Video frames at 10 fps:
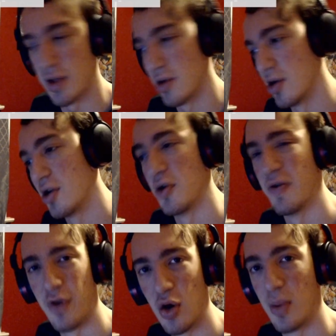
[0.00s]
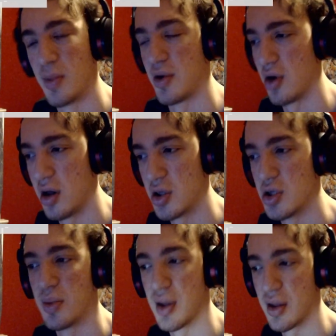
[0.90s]
They're not new forms or
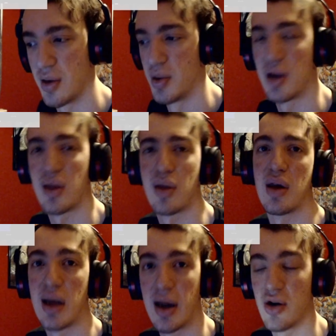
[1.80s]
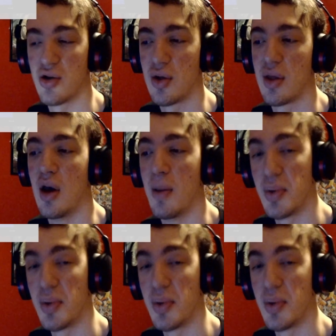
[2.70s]
costumes, these are pre-existing characters,